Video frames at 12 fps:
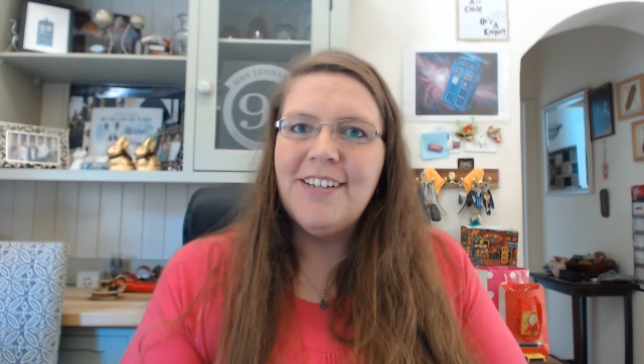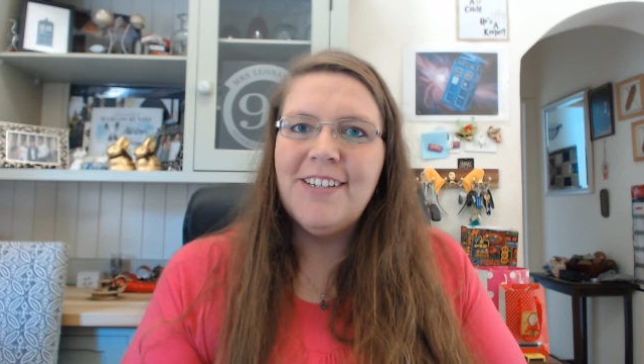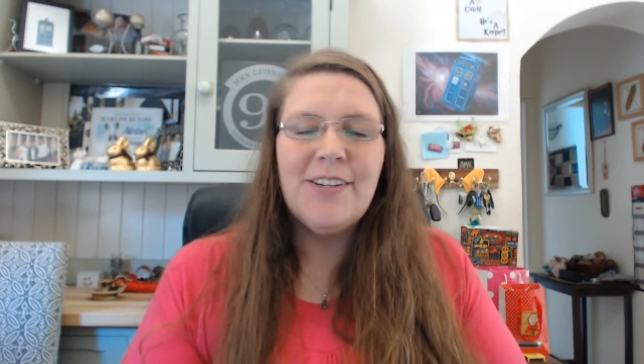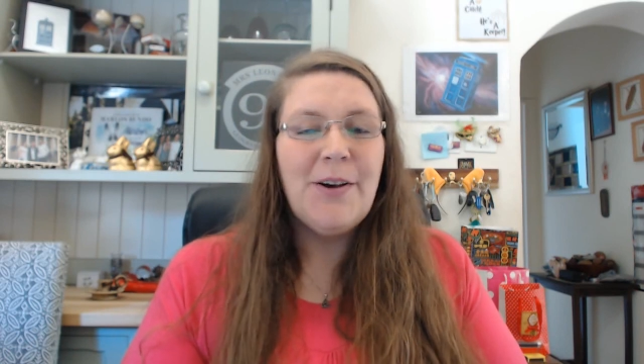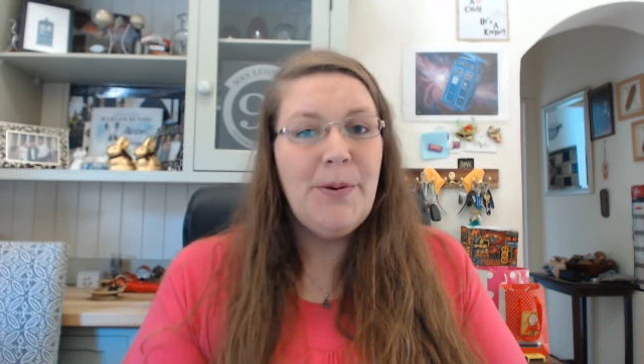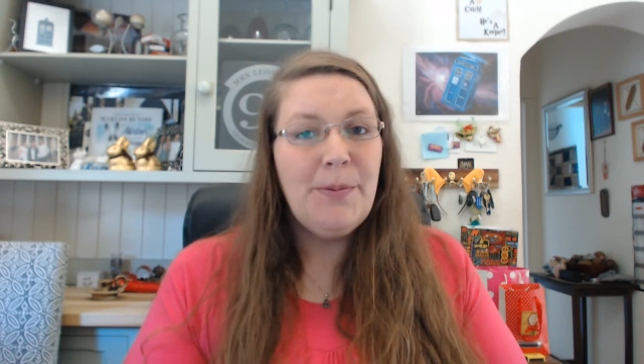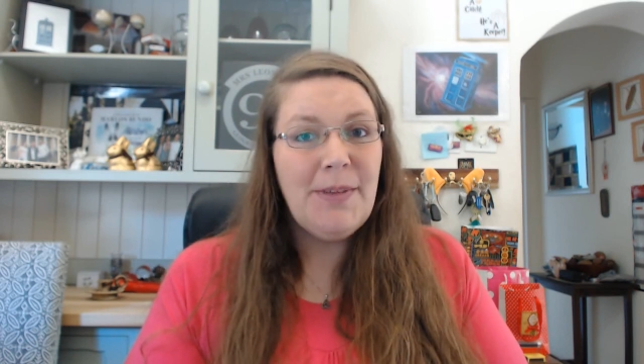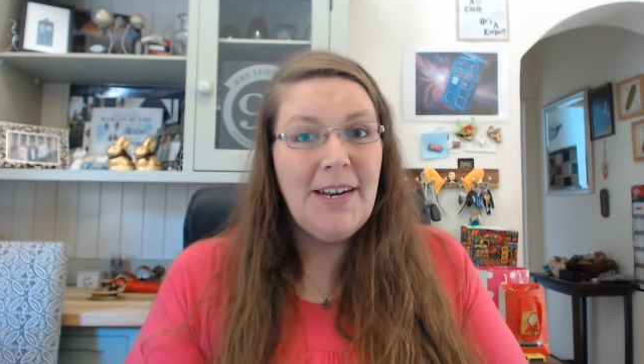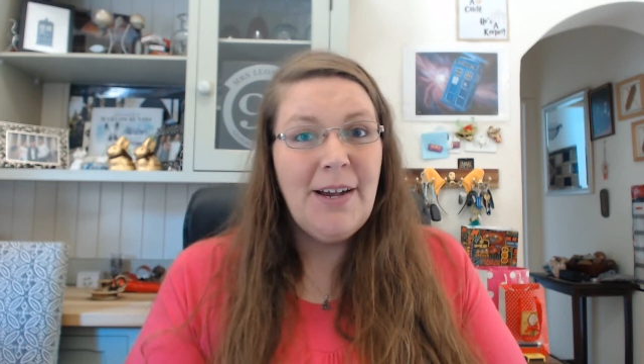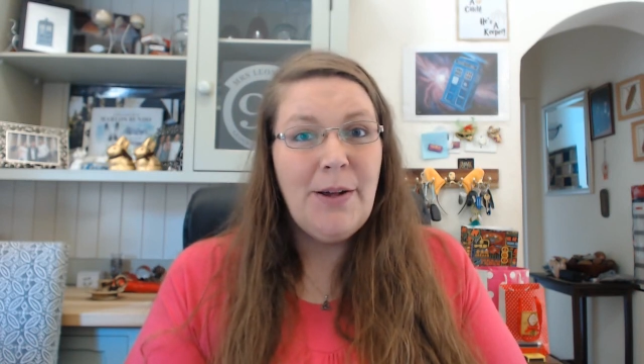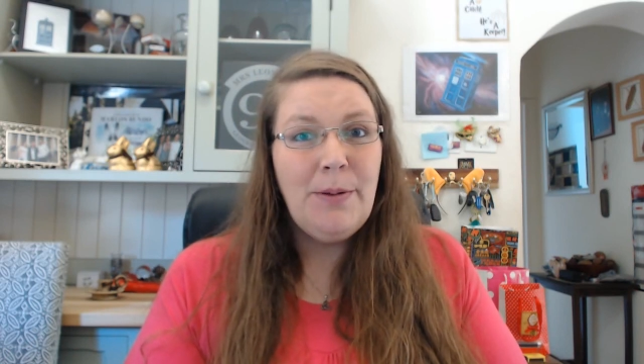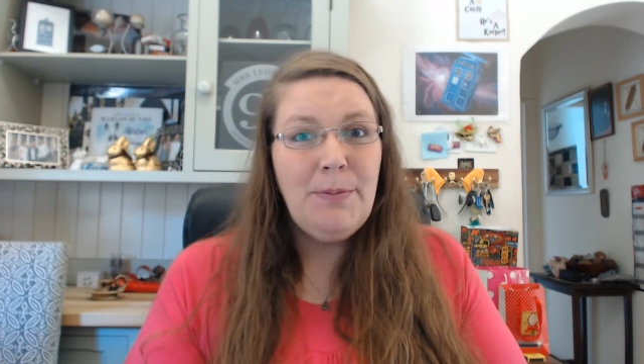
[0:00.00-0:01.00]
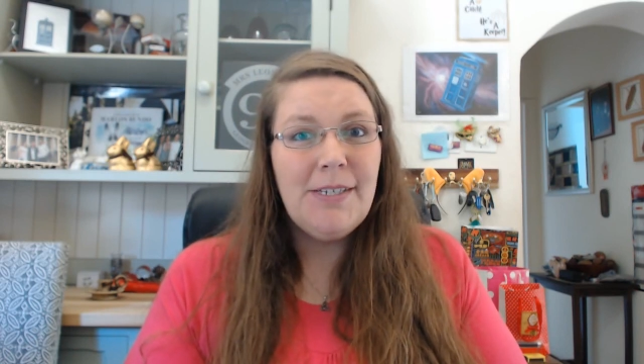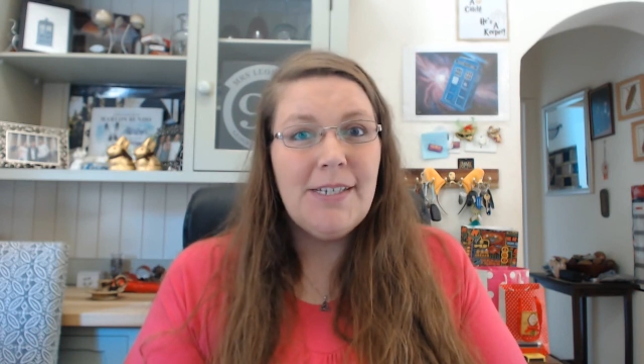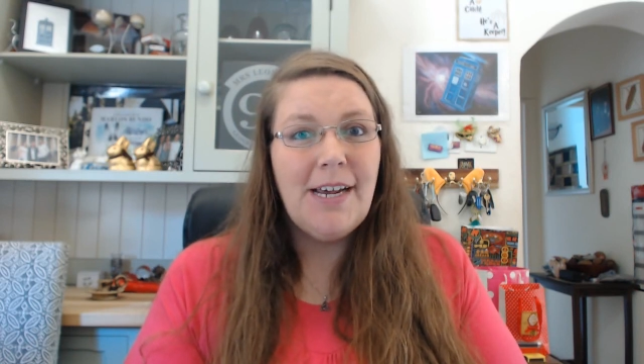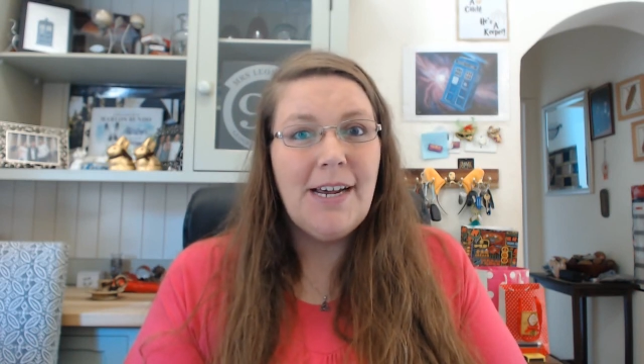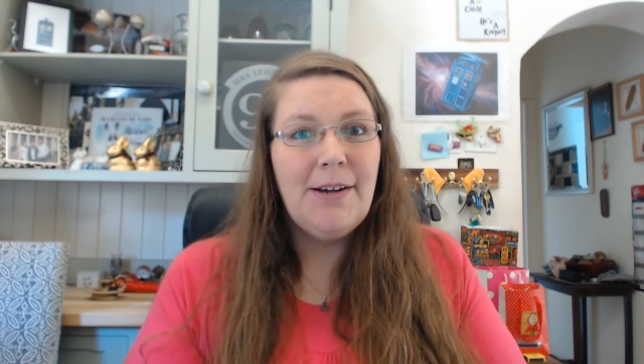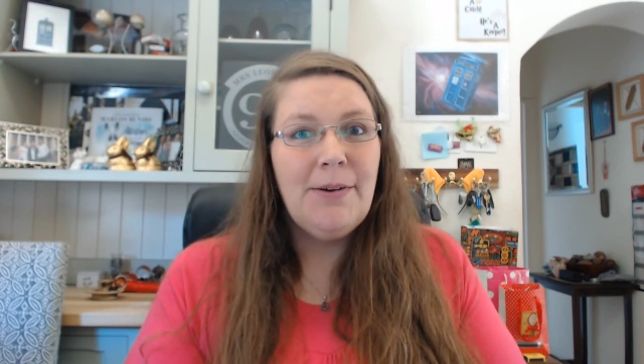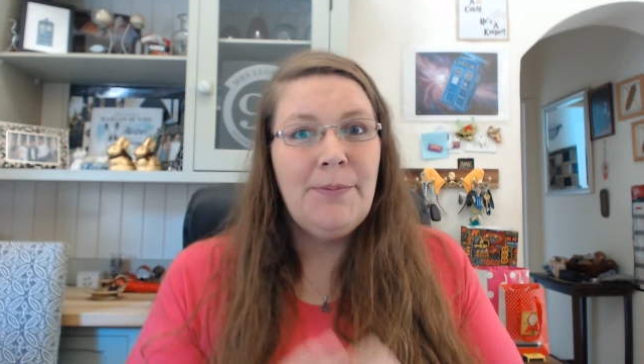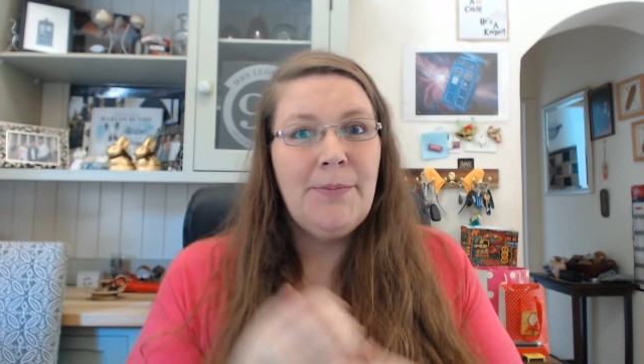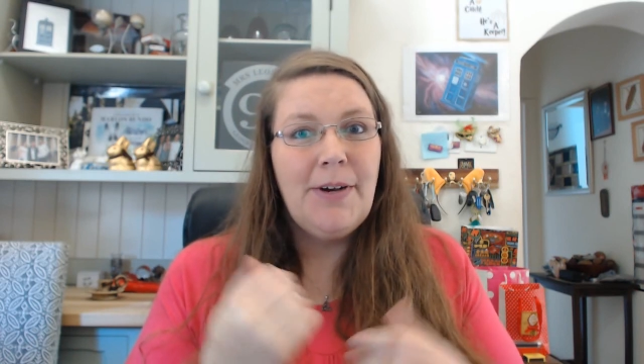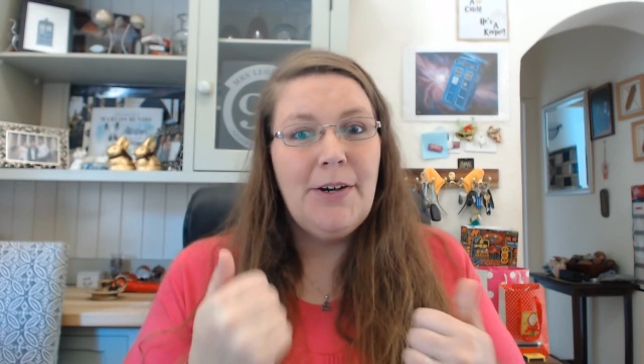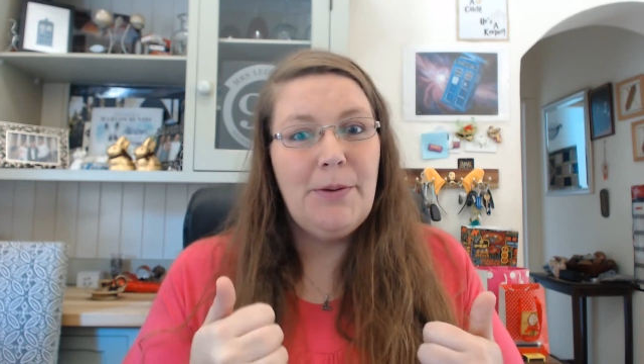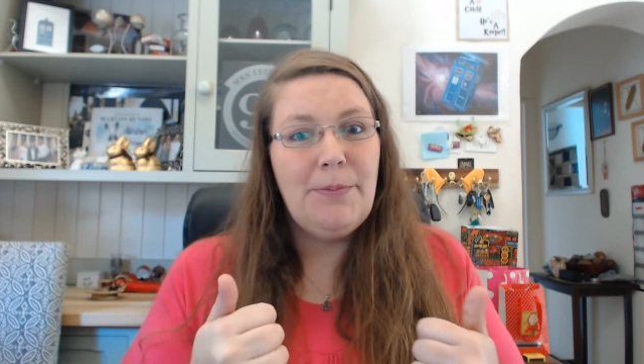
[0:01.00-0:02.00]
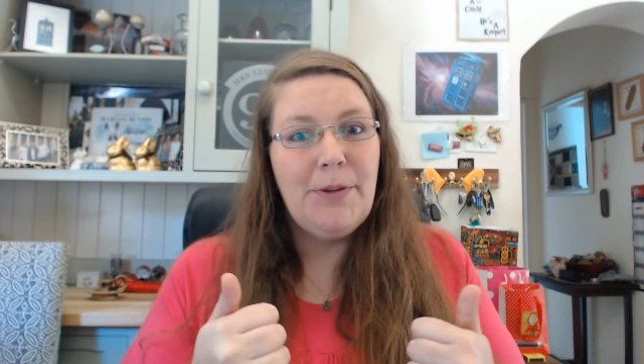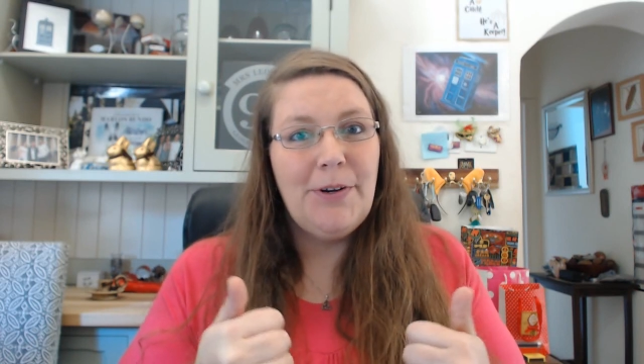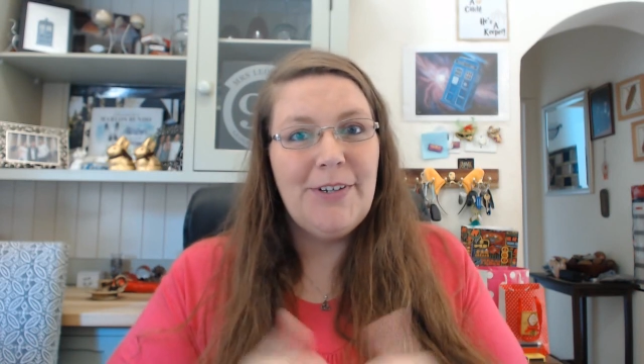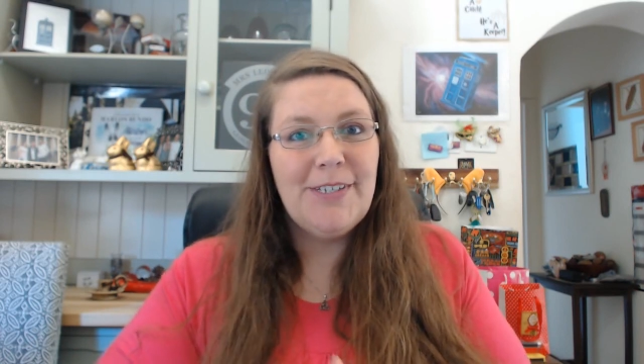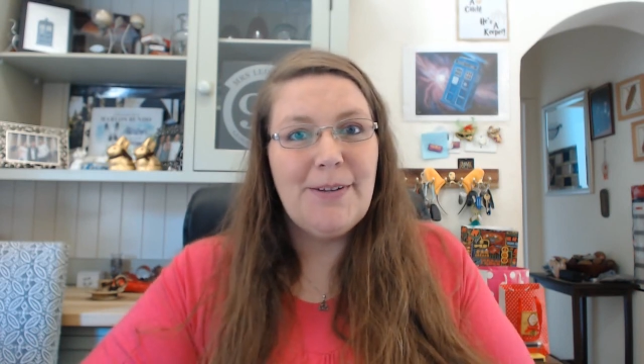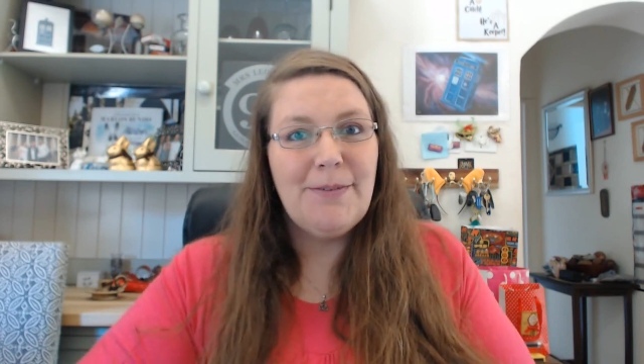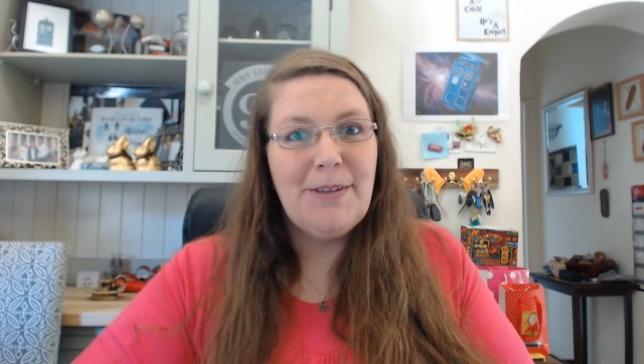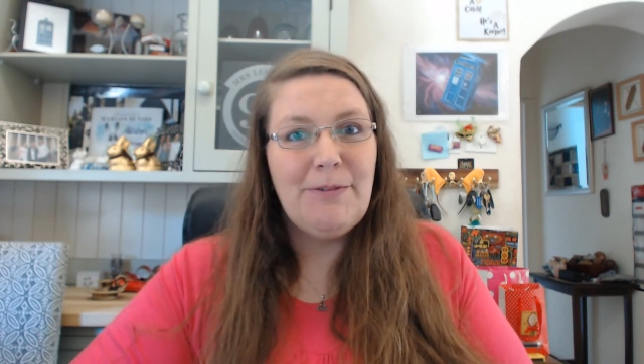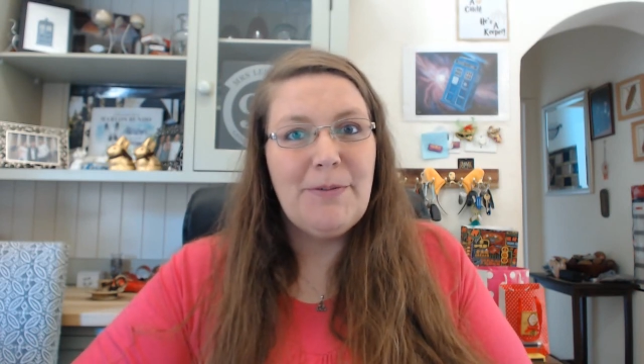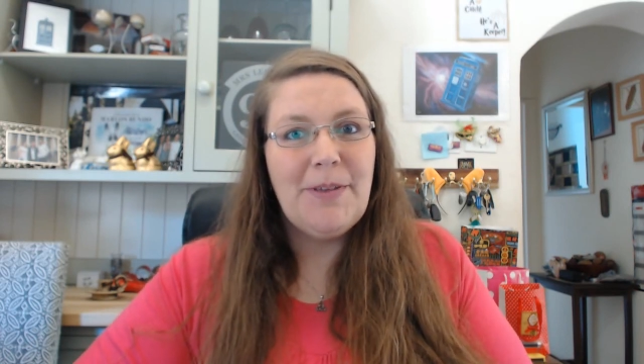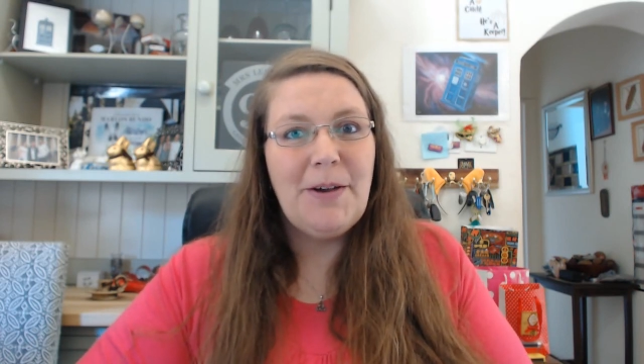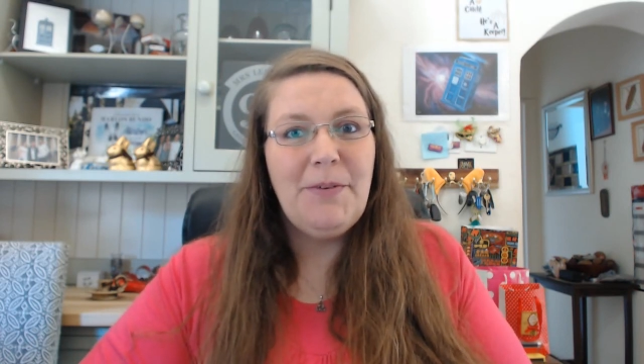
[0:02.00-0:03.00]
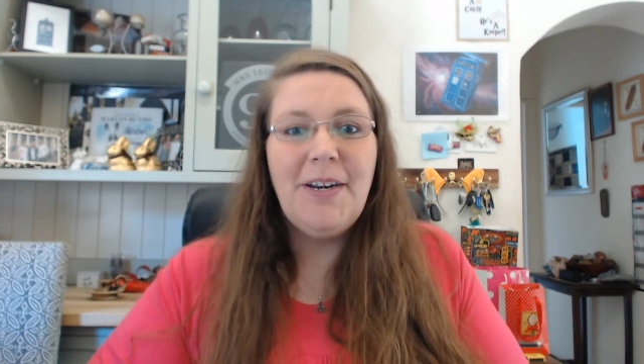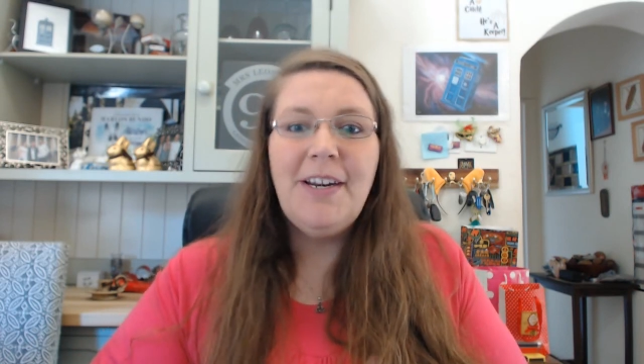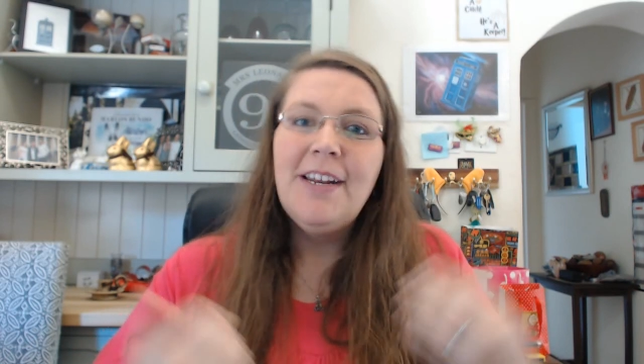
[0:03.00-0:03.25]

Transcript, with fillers: So I hope that helps. Um, I hope you learned something from that one.